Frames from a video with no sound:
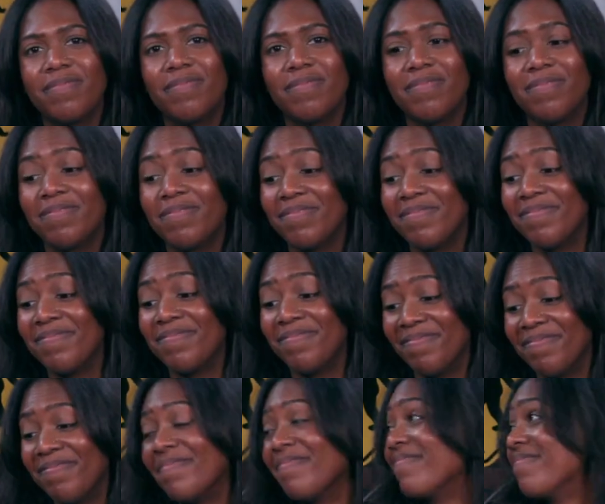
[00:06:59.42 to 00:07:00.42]

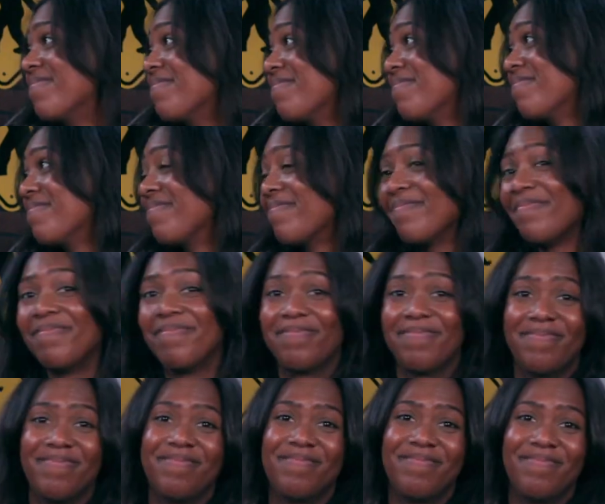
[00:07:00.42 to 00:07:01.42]

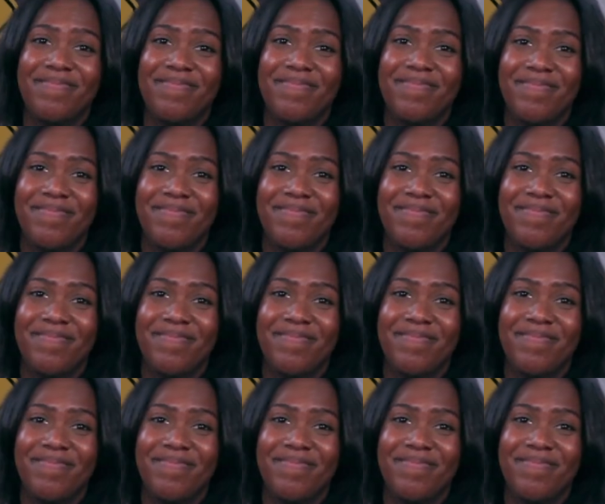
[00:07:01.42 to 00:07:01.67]
[no speech]